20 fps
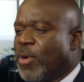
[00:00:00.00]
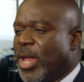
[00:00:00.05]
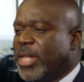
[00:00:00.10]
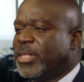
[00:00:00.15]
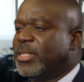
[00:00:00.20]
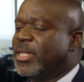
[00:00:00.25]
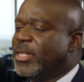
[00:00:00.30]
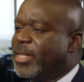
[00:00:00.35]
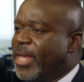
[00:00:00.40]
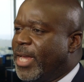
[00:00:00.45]

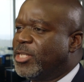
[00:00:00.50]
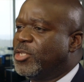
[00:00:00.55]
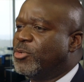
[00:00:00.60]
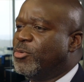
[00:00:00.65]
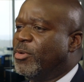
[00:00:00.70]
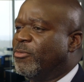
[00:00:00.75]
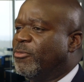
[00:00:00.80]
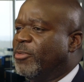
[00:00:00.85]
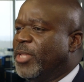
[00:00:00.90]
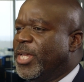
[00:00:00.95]
Rents indexed to
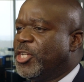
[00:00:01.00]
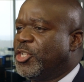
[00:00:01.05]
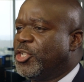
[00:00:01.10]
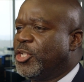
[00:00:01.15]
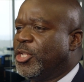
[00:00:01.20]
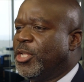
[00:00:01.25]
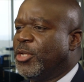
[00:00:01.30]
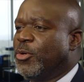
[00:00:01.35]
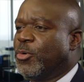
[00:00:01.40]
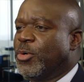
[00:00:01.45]

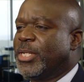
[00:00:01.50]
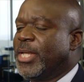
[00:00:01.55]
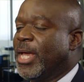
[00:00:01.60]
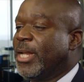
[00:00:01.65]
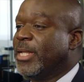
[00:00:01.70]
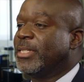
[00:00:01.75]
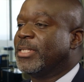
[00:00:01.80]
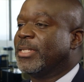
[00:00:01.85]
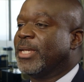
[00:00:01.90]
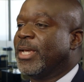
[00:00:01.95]
inflation or
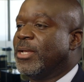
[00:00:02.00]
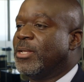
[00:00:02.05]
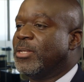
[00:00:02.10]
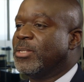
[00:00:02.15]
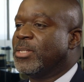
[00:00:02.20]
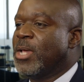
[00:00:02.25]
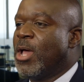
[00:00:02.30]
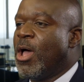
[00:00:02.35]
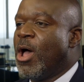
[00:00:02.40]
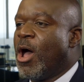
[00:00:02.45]
tenant
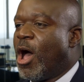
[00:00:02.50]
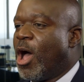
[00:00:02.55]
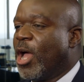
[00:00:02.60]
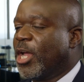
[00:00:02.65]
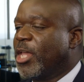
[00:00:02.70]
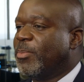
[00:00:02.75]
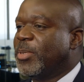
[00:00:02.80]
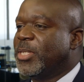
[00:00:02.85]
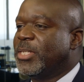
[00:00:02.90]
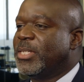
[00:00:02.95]
sales,
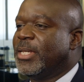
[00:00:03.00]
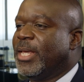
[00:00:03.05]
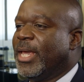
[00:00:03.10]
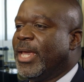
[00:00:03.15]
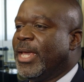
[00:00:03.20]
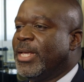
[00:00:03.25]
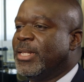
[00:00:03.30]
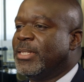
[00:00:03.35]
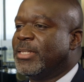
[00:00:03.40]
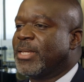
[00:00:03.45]
occupancy
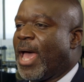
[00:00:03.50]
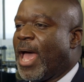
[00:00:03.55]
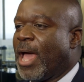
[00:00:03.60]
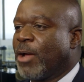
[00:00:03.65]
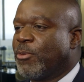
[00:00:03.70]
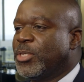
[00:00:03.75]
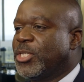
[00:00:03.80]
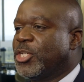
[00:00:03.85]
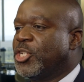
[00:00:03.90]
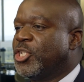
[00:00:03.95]
gains,
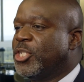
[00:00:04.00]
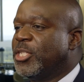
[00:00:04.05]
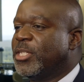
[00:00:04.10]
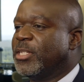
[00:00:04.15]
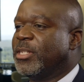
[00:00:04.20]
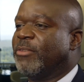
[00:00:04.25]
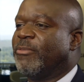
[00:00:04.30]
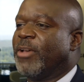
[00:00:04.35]
acquisitions and